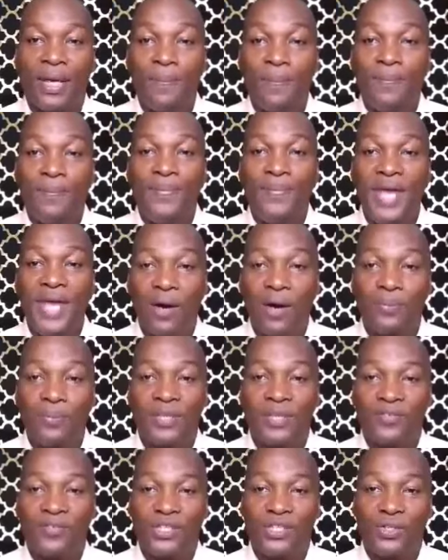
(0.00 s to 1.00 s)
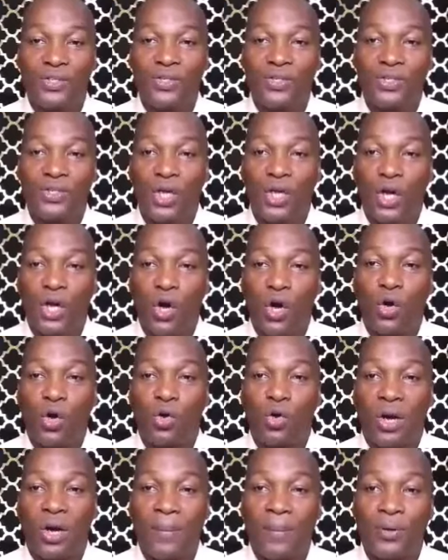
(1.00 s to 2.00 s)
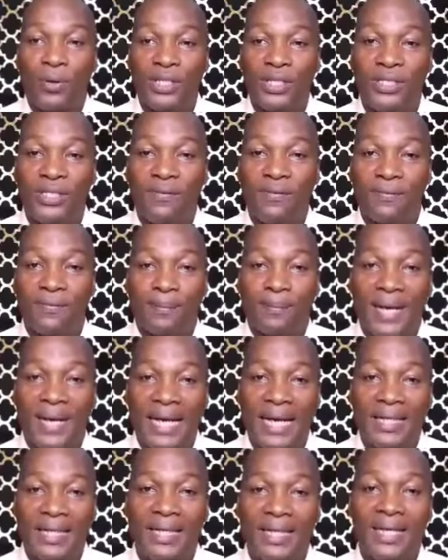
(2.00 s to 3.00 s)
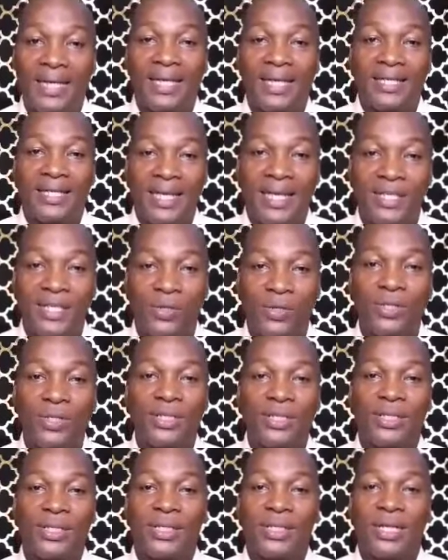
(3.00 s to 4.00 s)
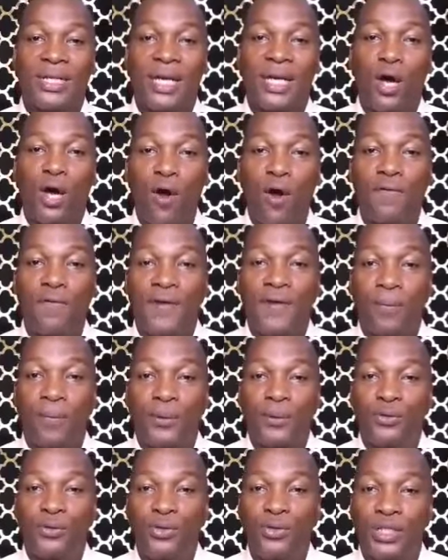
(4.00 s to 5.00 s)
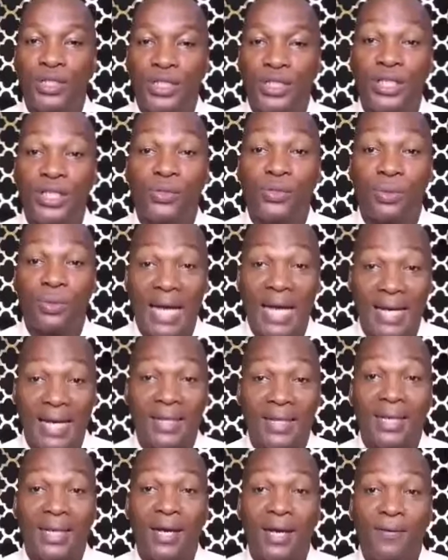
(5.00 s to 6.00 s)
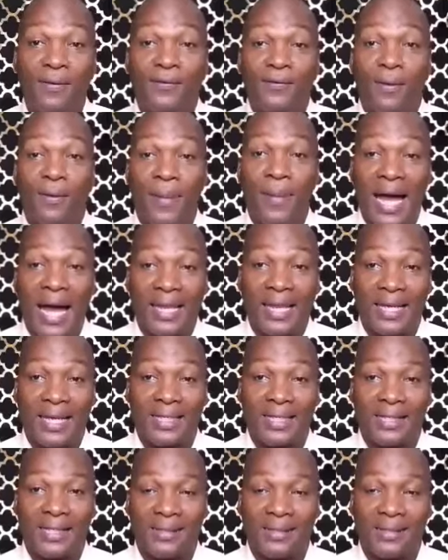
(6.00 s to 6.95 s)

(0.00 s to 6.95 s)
Peer observations or collaborative planning sessions offer opportunities to learn from others,